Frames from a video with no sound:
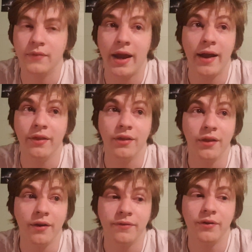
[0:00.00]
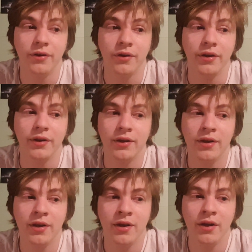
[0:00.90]
I love Hook
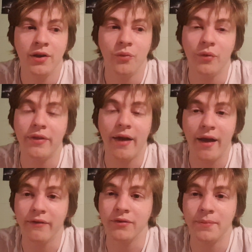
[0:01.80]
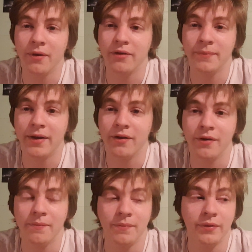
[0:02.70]
with every part of my
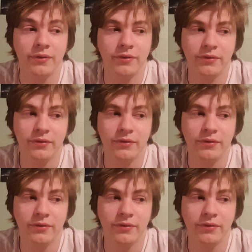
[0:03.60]
heart, but